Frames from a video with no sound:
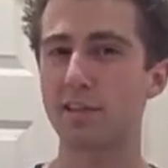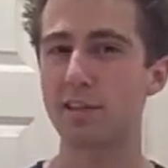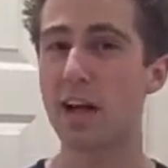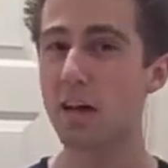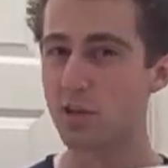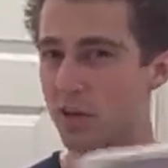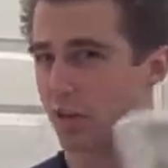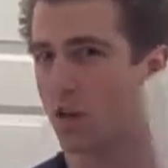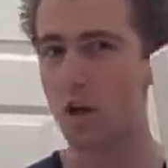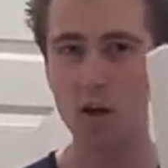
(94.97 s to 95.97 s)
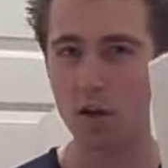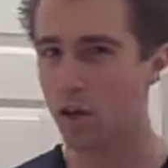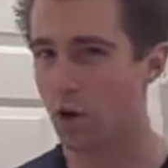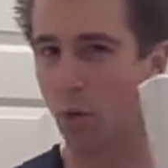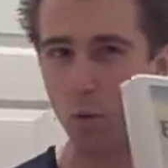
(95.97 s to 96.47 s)
It's not just
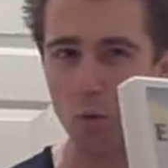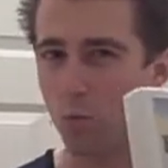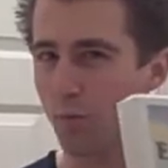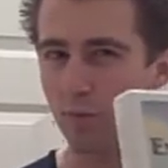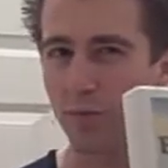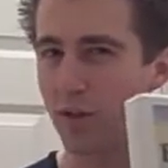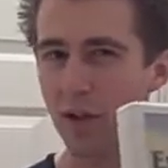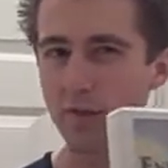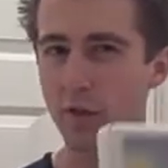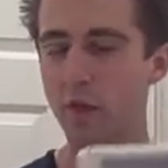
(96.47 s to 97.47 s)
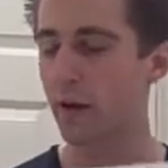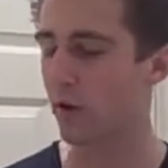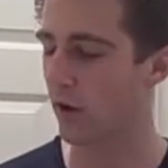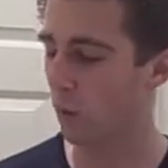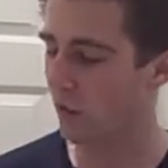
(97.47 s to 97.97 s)
you know clever
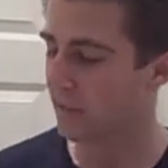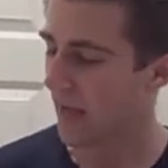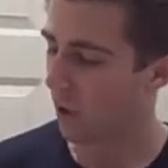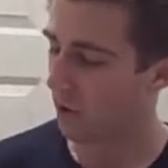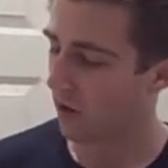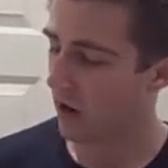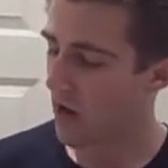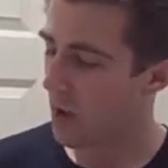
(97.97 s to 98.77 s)
theory or what's out there.